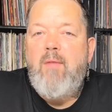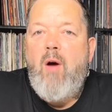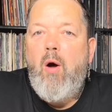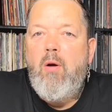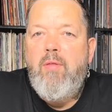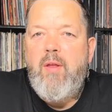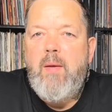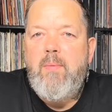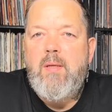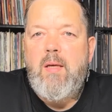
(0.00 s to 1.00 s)
of horror
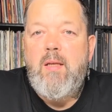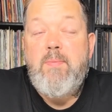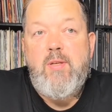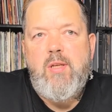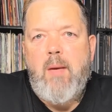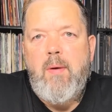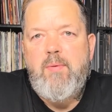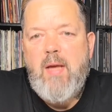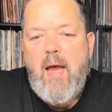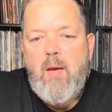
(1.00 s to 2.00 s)
themed, especially coming
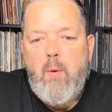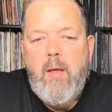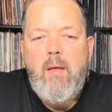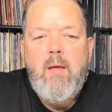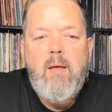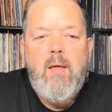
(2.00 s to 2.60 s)
up to Halloween,